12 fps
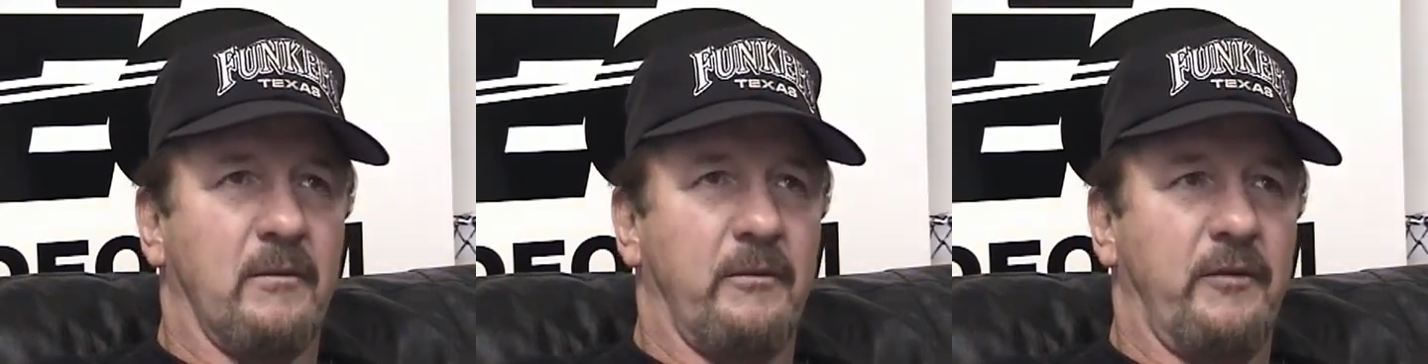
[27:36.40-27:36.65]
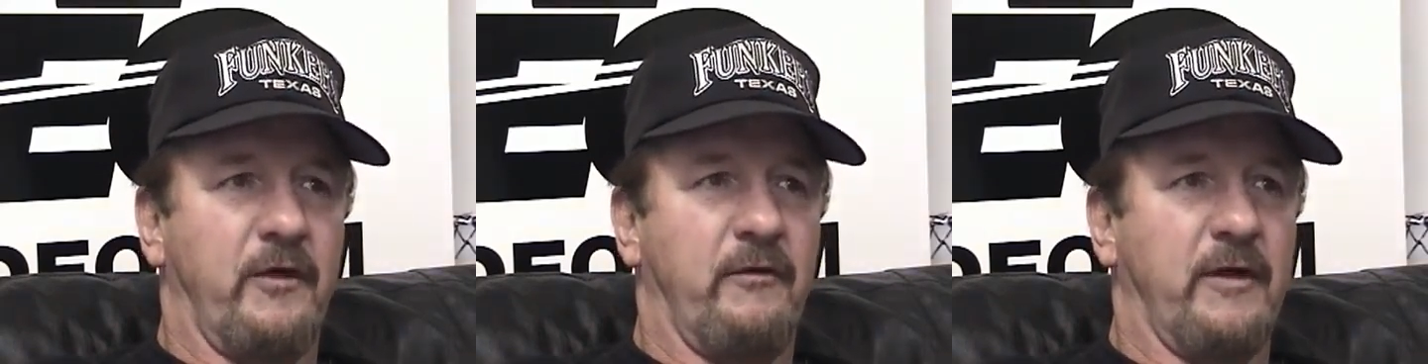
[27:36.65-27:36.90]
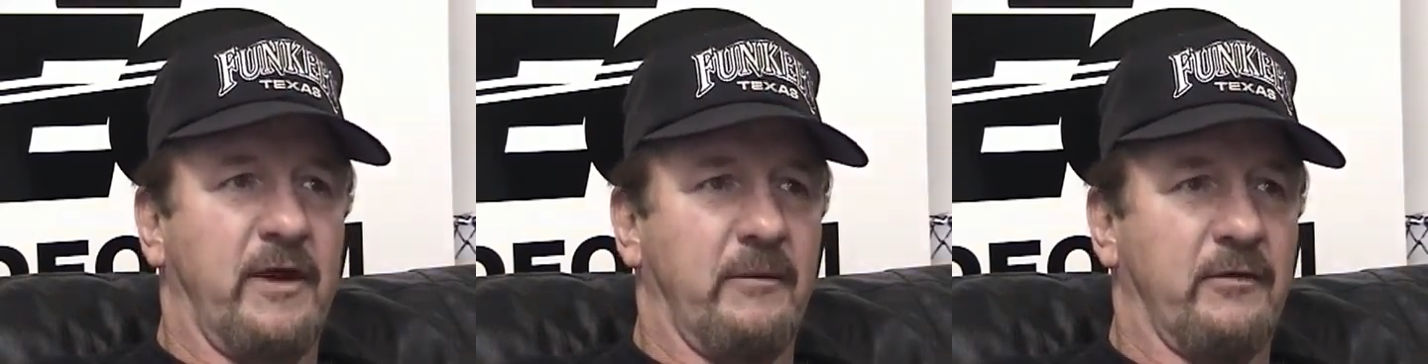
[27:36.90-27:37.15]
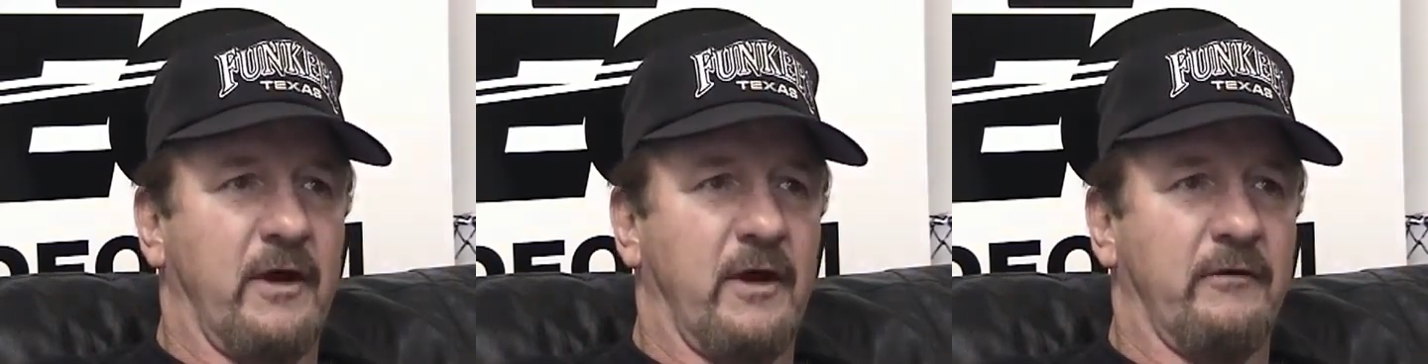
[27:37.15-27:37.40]
proven
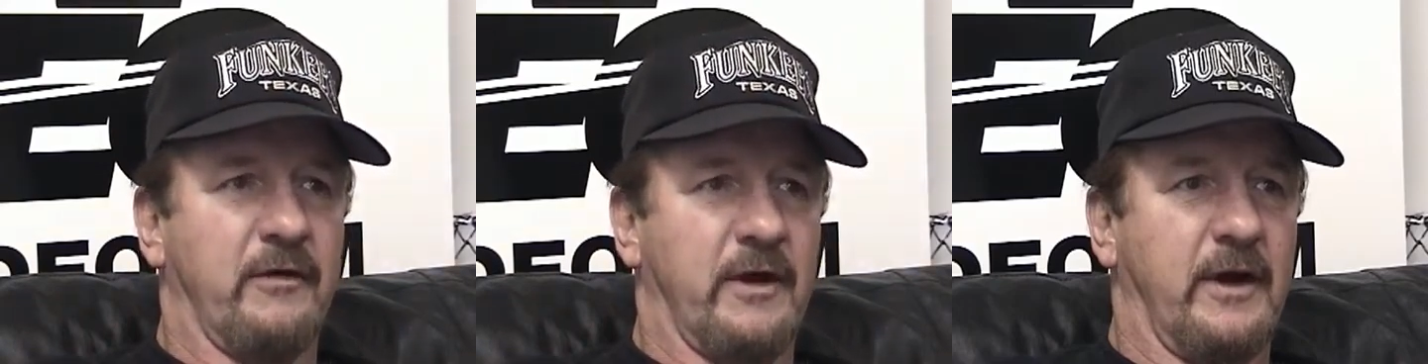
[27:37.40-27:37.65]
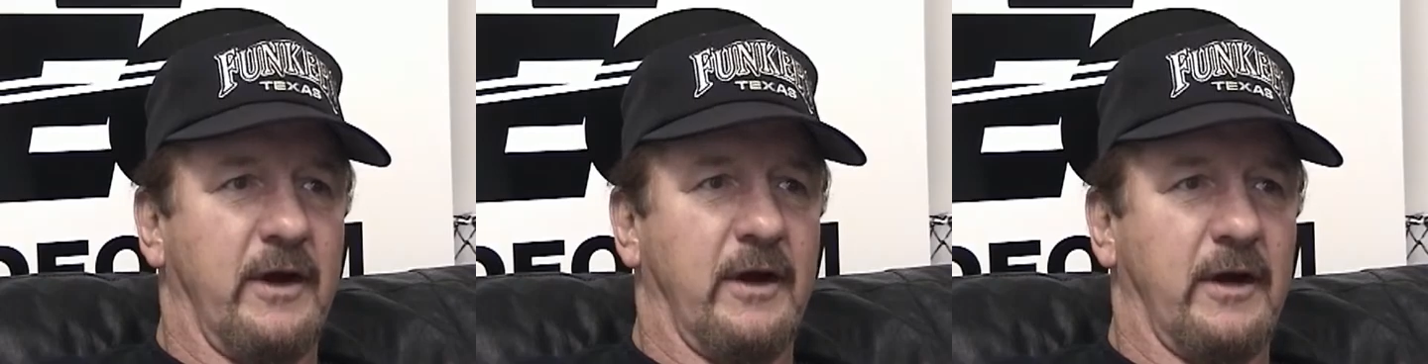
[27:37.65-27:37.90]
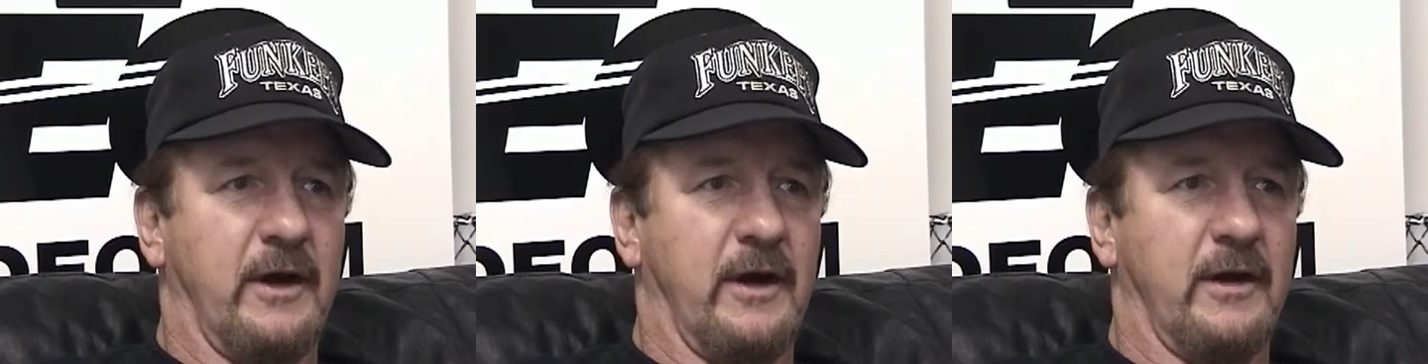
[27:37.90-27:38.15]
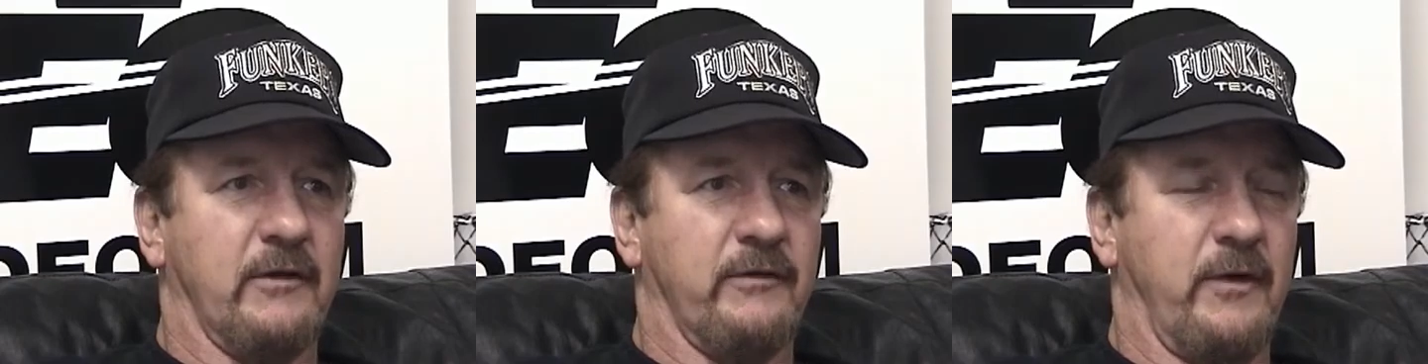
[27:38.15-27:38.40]
himself again and
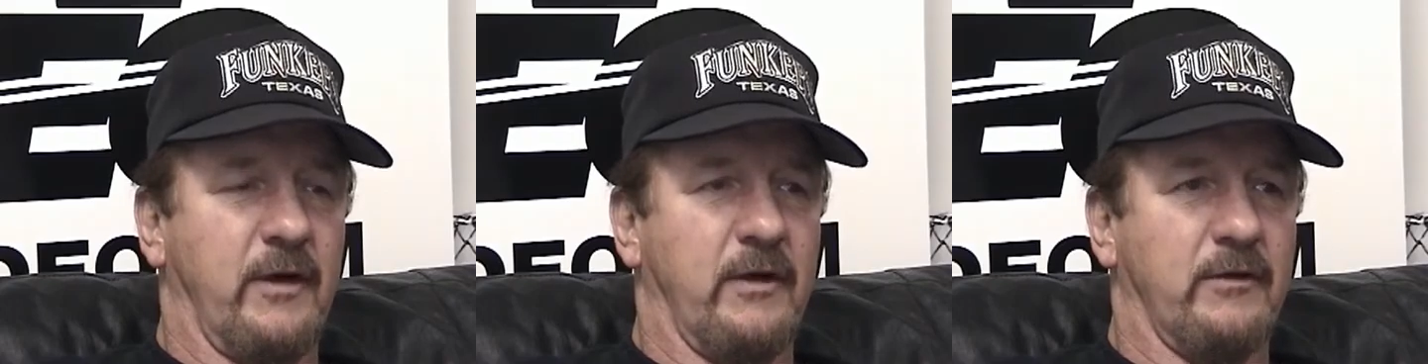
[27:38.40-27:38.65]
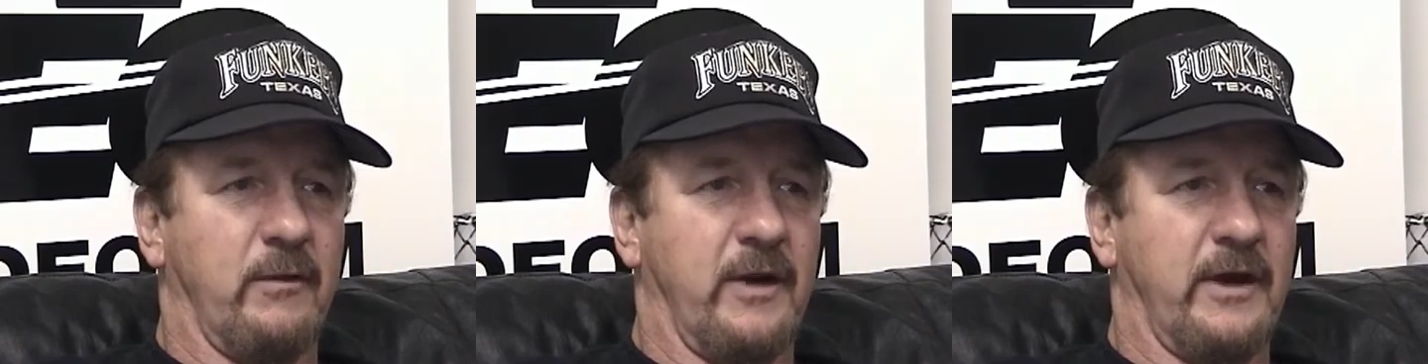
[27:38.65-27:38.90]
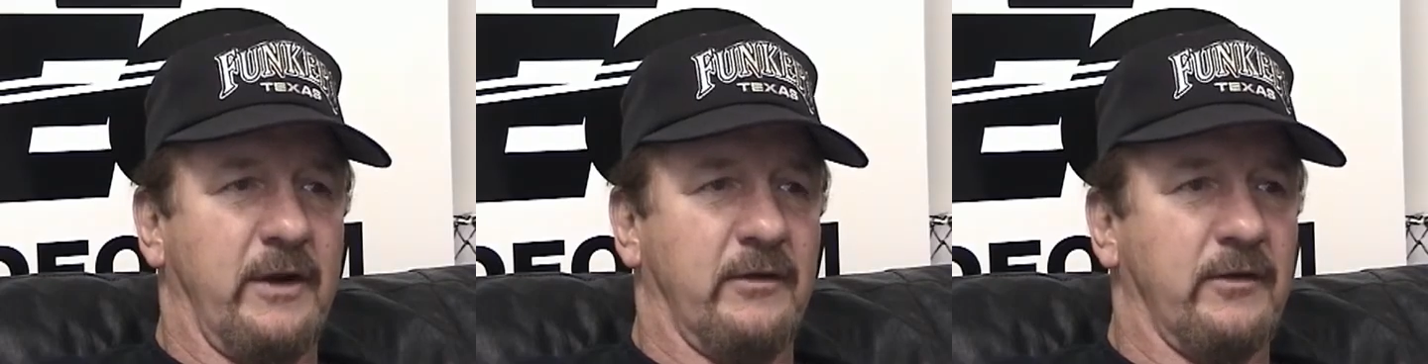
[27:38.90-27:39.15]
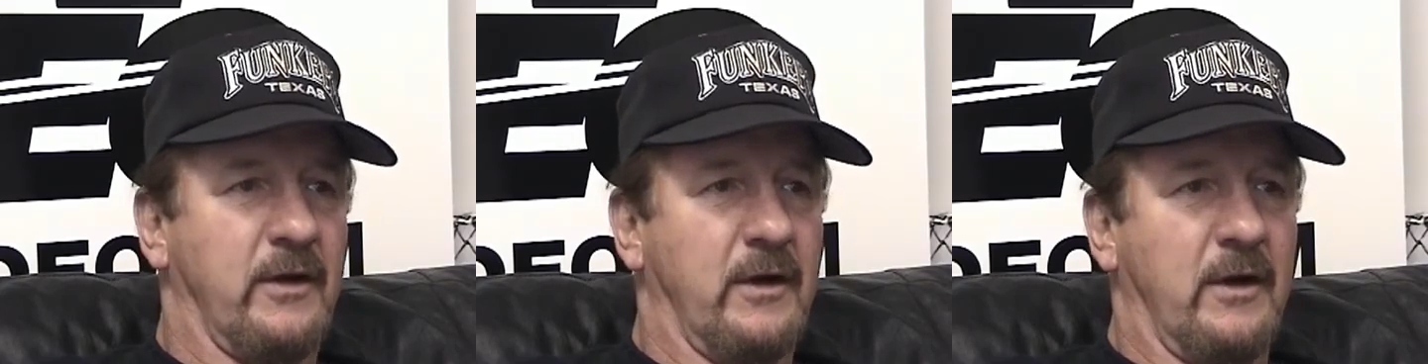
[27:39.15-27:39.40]
again as far as
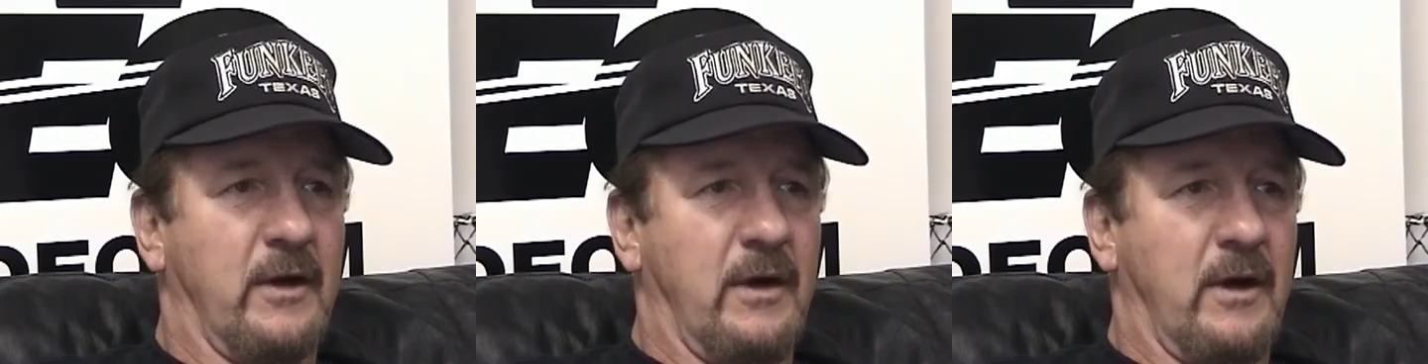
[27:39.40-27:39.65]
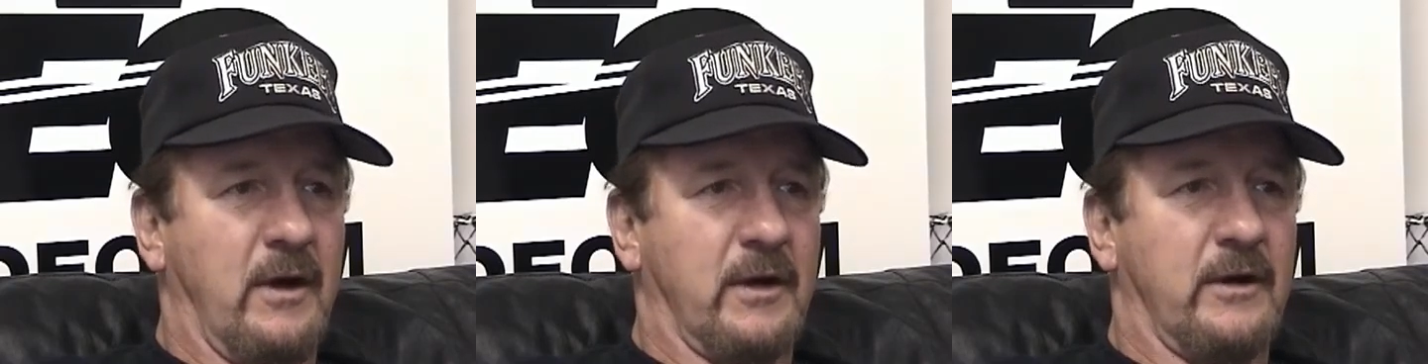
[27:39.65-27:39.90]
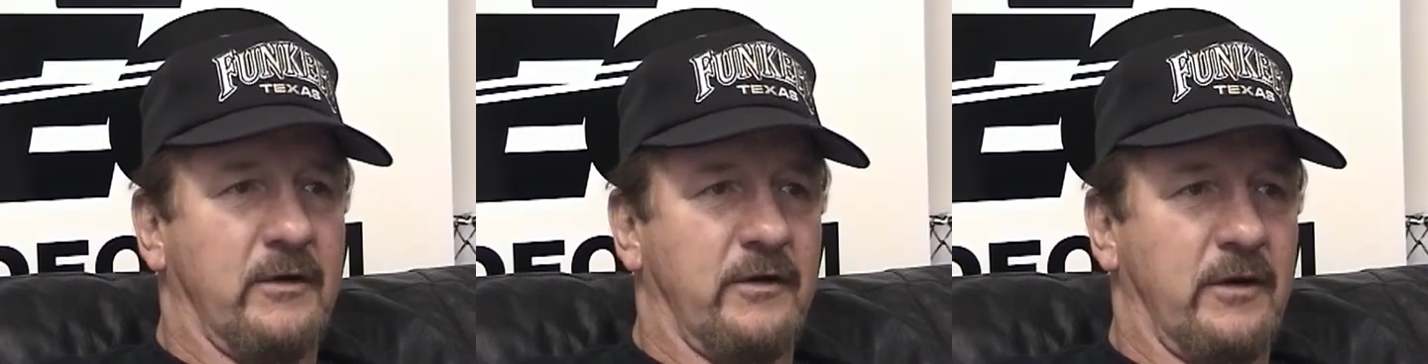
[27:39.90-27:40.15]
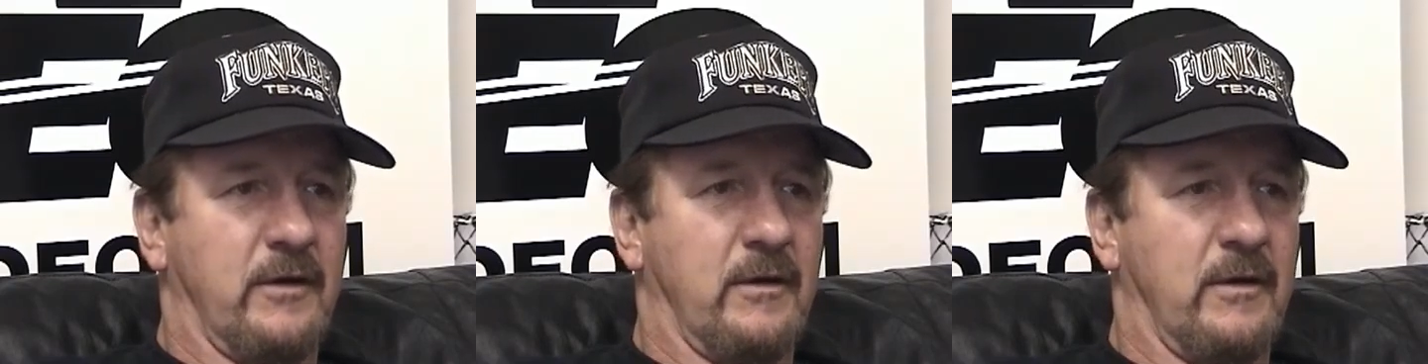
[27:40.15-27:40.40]
ratings are
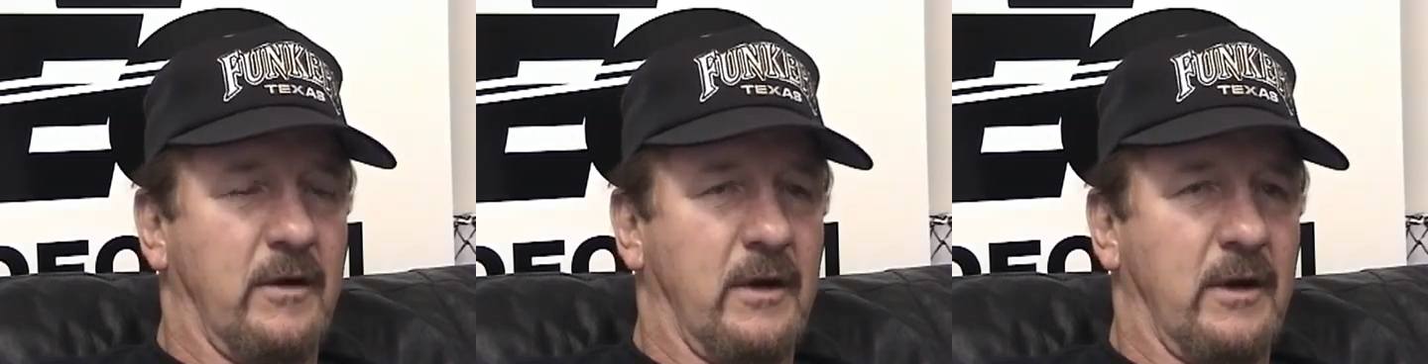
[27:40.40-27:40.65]
concerned.